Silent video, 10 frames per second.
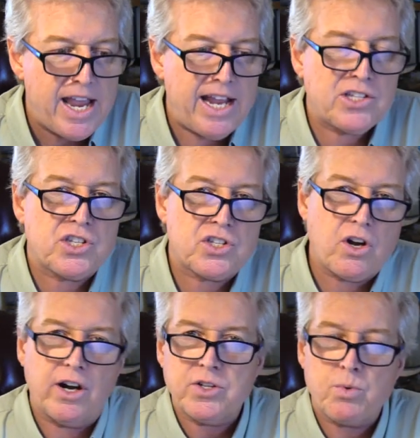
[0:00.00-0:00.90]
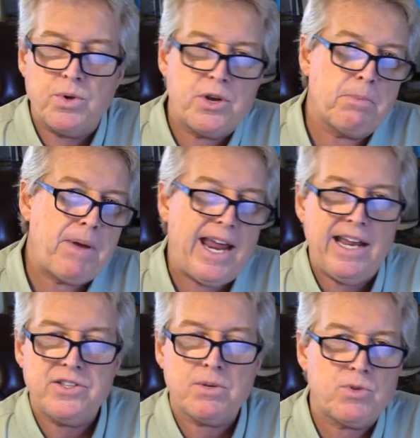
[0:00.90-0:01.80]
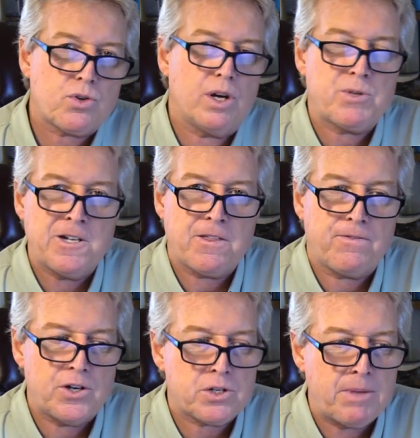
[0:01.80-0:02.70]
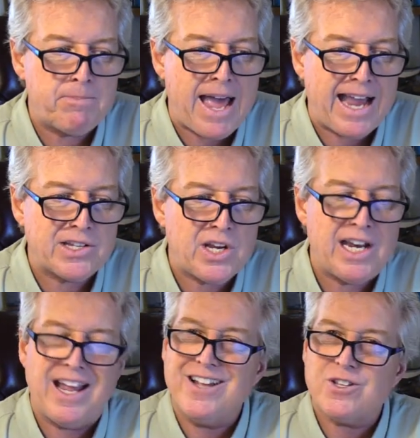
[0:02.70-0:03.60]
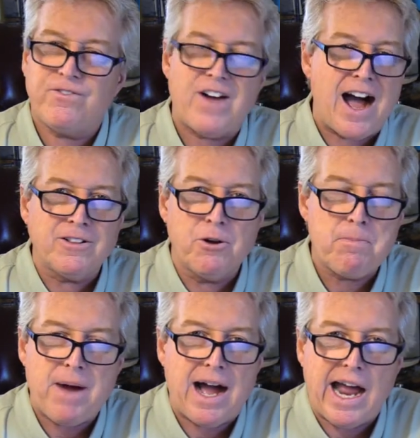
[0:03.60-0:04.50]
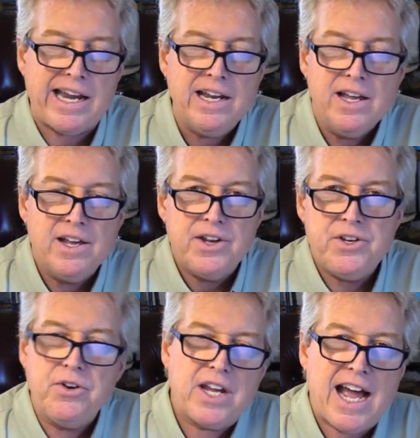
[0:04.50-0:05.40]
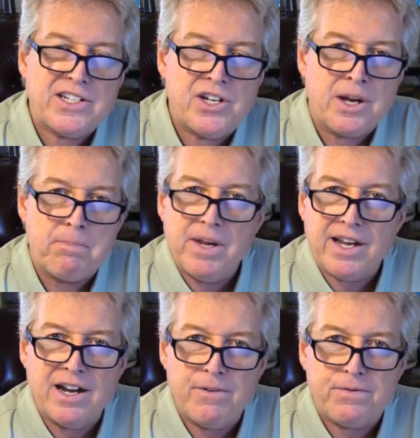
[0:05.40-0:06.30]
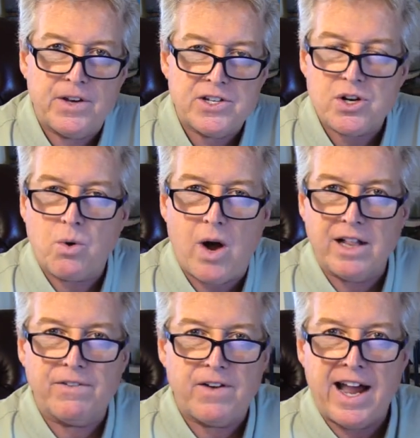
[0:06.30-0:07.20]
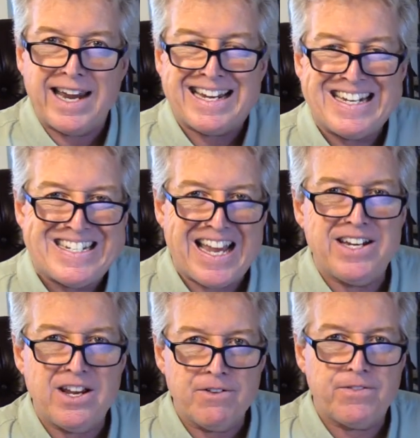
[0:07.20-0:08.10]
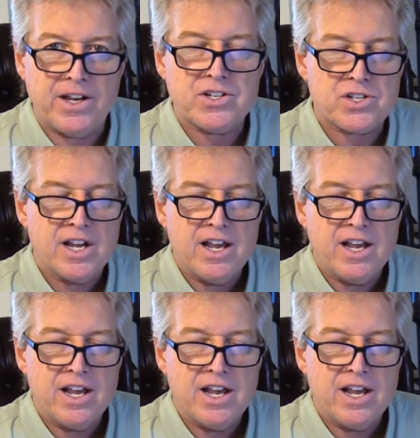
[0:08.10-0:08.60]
It starts with your paid subscription to the Fisherman Magazine. It's followed by you catching a big enough fish, a qualifying contending fish